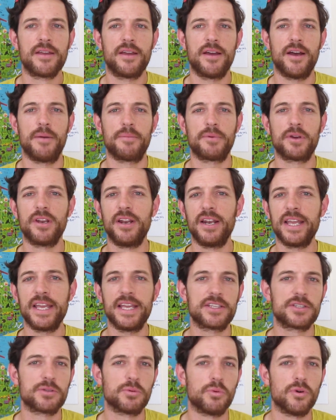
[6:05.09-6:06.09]
I'm going to lean
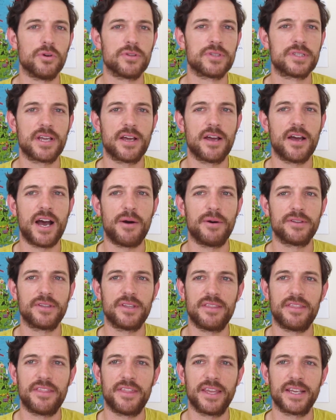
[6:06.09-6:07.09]
towards how I
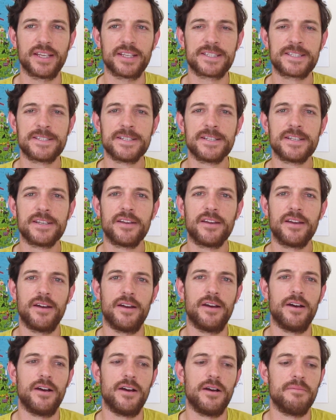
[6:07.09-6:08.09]
did things
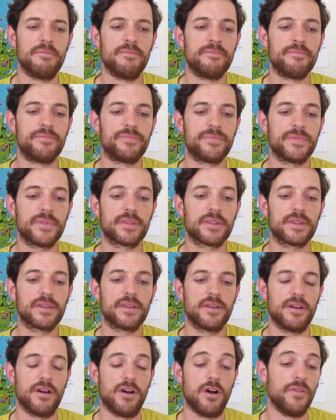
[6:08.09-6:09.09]

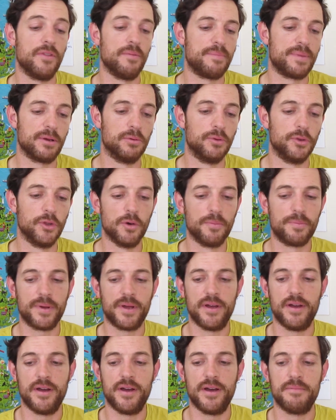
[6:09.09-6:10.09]
on the
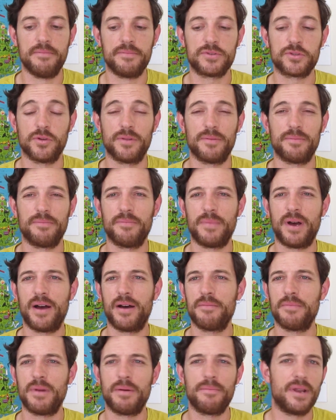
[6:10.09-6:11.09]
build-up, sort of
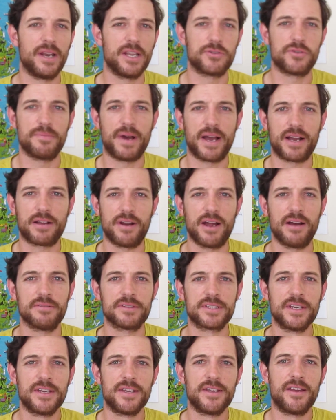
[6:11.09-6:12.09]
my military background,
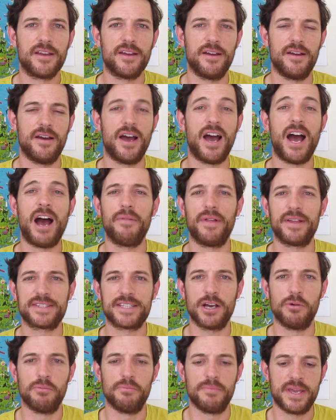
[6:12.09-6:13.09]
how that's
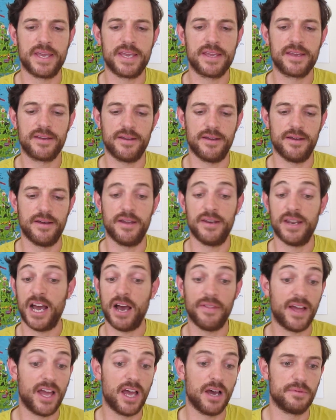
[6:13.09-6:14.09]
helped me and how
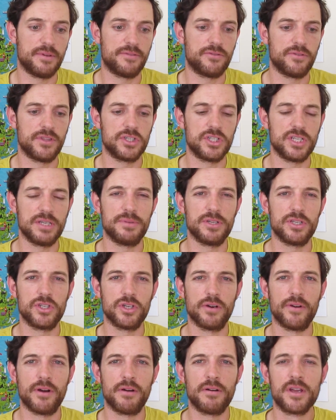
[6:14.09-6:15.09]
that helped me through the
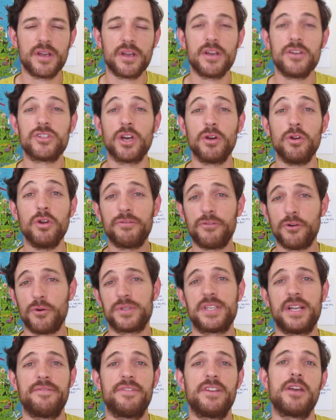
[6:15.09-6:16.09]
GBDURO. So look forward
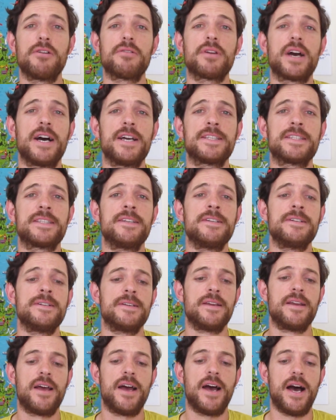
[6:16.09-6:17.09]
to that video, guys,
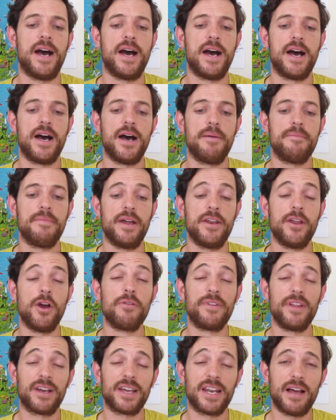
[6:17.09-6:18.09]
and
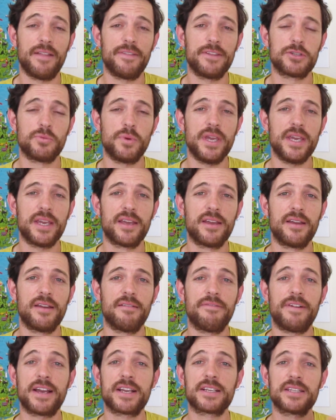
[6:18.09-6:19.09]
hopefully I'll get it out this week.
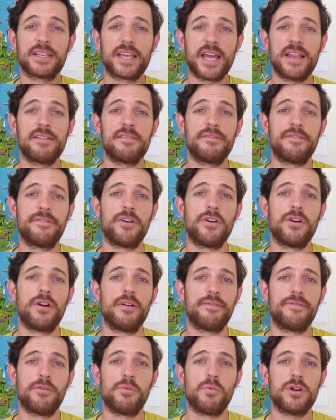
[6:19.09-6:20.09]
Thanks again for
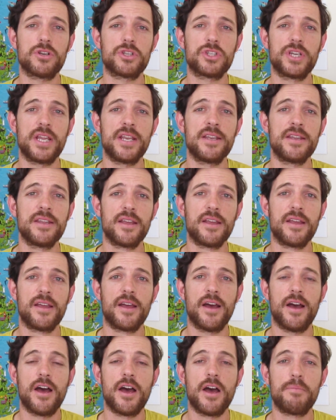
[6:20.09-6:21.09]
watching.
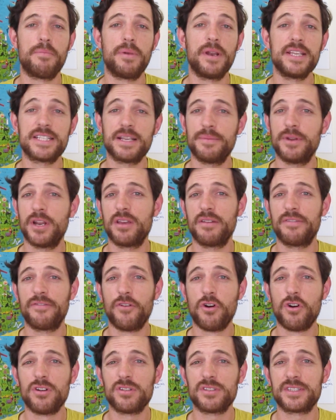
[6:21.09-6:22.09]
Please let me know your
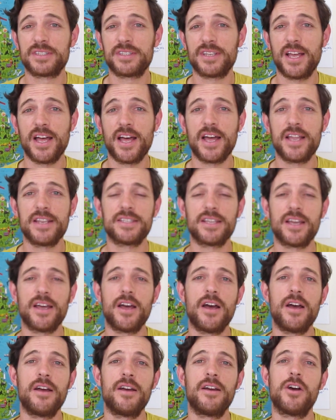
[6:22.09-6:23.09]
thoughts, and
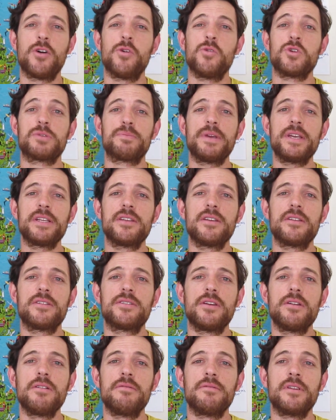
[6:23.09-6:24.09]
we'll speak to you
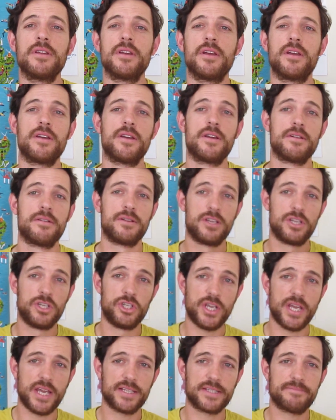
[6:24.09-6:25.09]
soon.
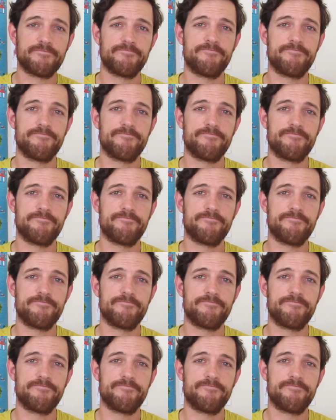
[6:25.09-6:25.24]
Cheers.